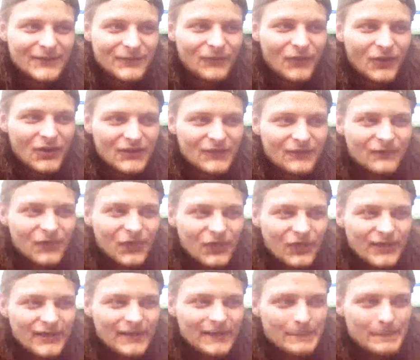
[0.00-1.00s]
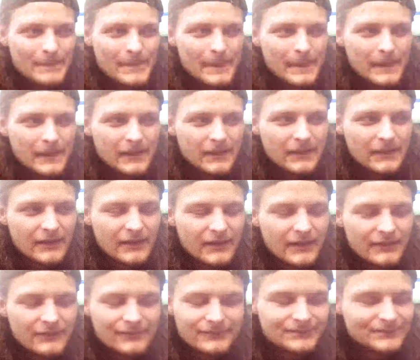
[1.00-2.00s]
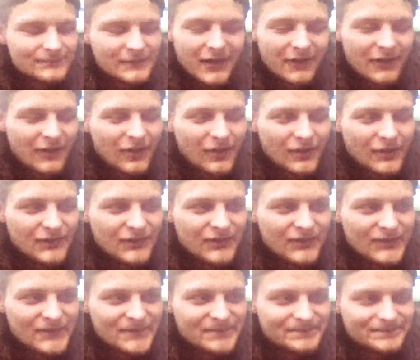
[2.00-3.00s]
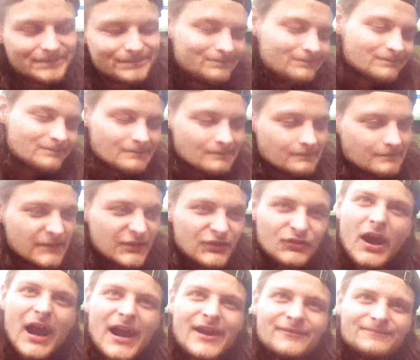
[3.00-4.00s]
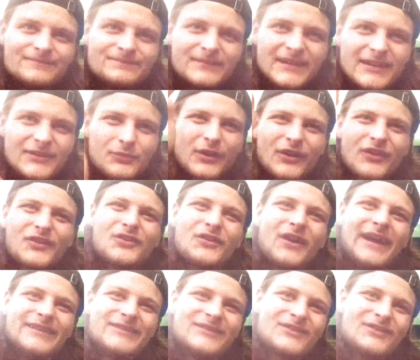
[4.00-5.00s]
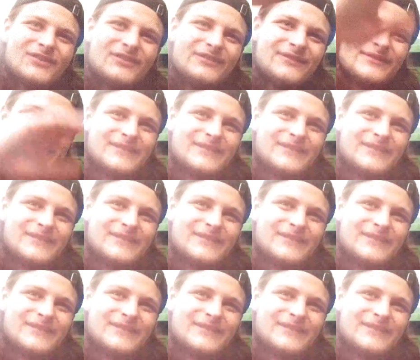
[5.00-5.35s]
He's fucking funny. I don't know. He's great. He's one of the greats, dude.